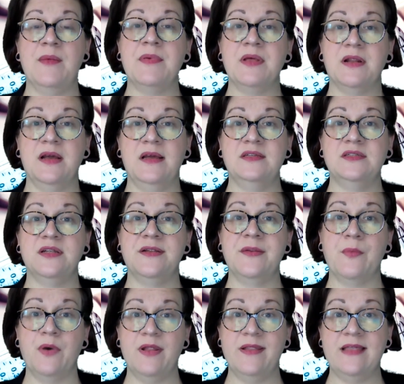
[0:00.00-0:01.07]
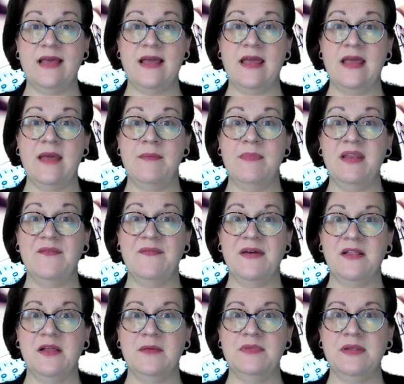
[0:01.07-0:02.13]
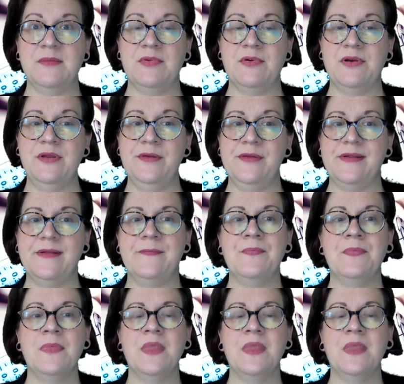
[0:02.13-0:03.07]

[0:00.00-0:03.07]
populations once that can be developed and produced.